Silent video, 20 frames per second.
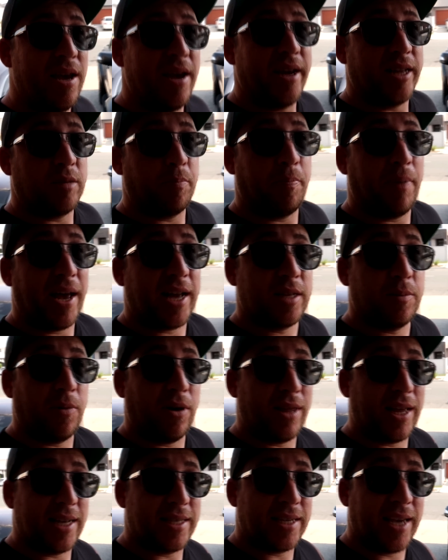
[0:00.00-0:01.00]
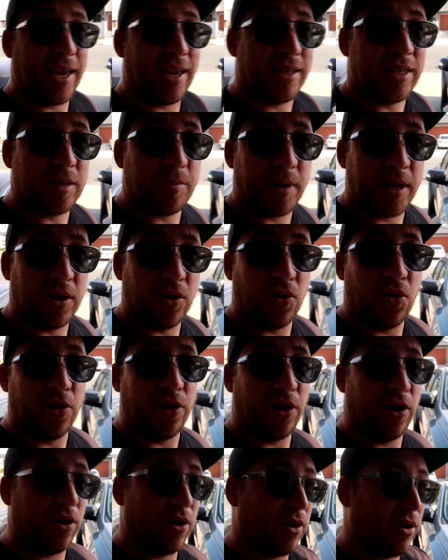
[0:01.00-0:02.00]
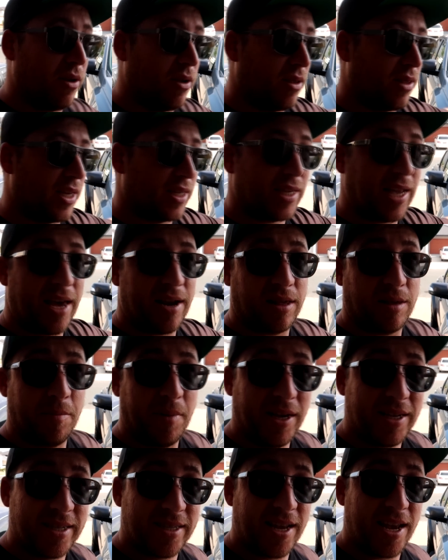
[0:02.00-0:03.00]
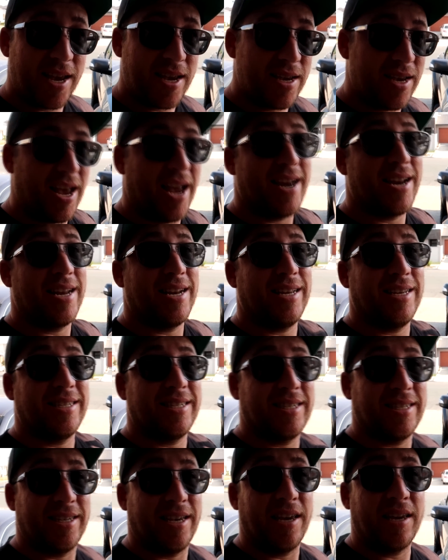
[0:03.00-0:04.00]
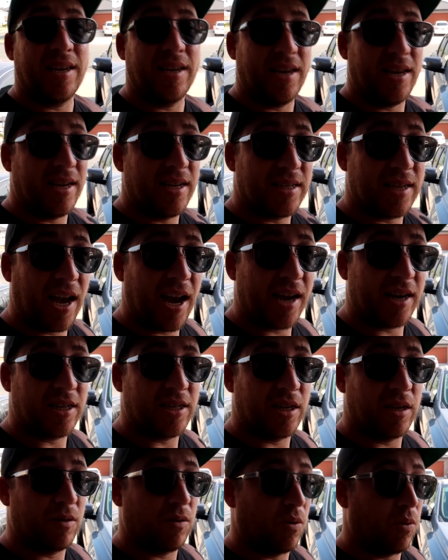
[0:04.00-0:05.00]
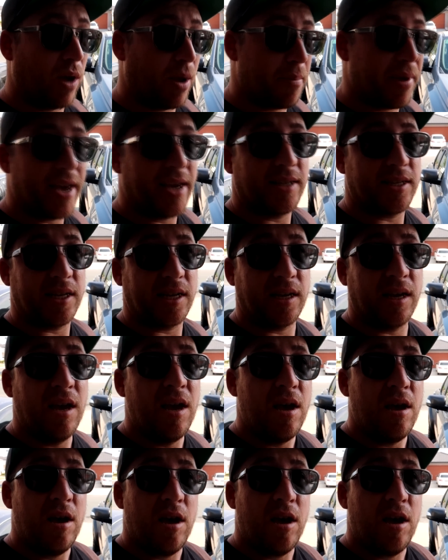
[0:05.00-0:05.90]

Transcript: It's backed by that 10-speed auto that's out of the Mustang, and it is sick. It is actually amazing.